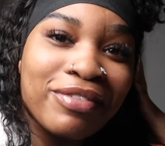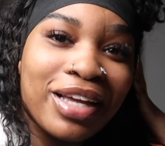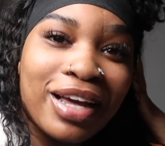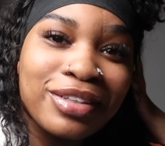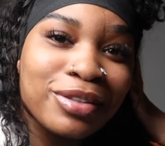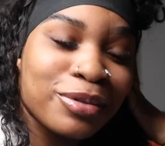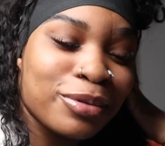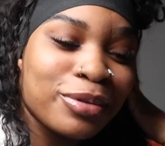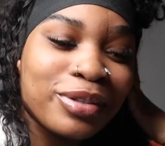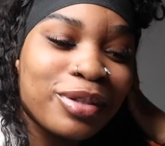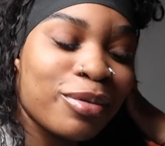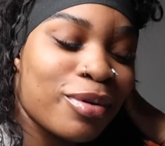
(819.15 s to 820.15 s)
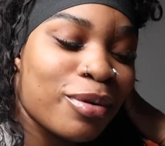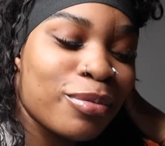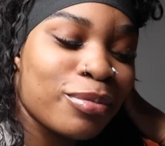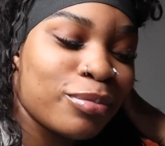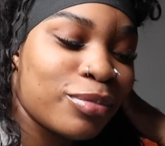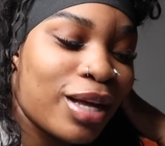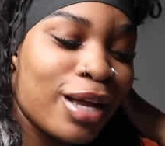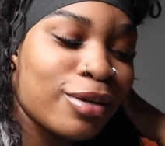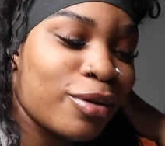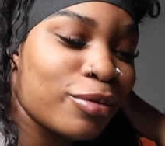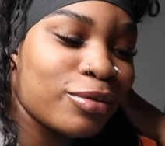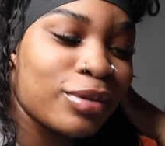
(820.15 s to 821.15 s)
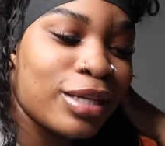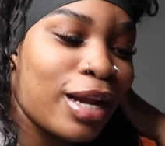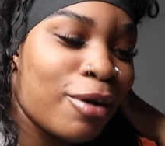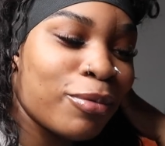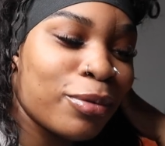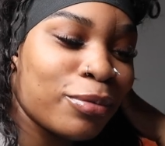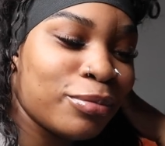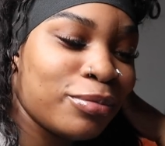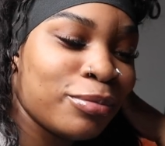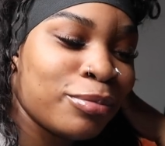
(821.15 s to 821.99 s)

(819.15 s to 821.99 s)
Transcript: after high school, so no, I don't, and I won't.